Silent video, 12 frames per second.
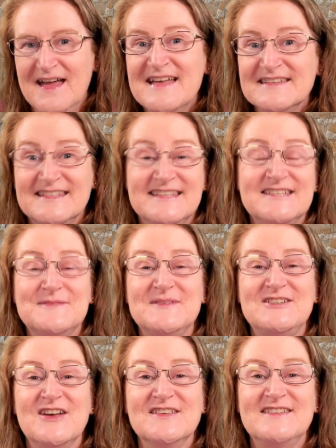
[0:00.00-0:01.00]
So this is
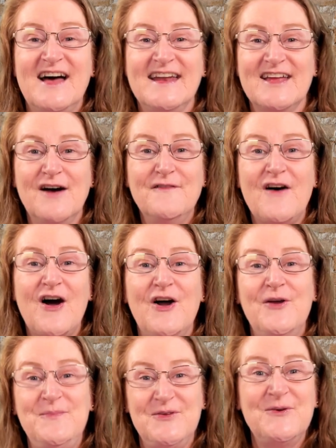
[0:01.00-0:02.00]
Michelle signing off. I
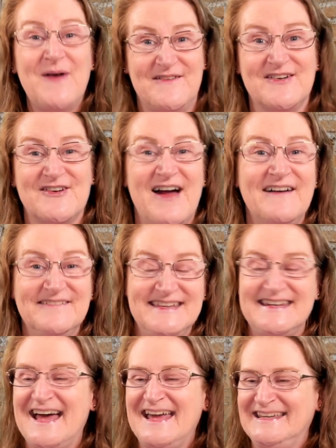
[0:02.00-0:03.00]
hope you have a crafty
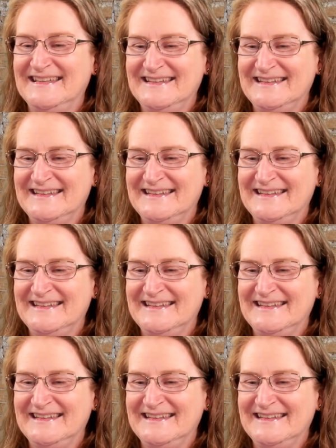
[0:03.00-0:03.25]
day.